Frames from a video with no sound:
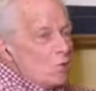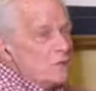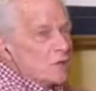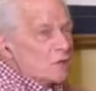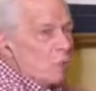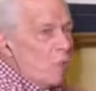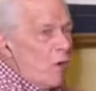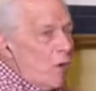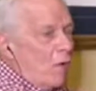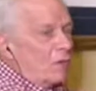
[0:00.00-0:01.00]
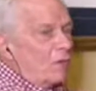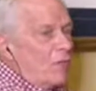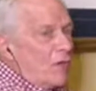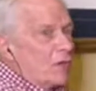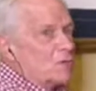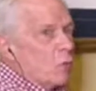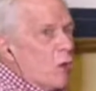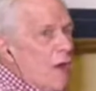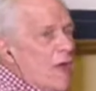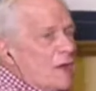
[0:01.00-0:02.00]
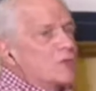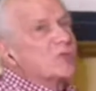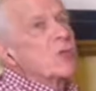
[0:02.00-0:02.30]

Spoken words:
just won't think twice?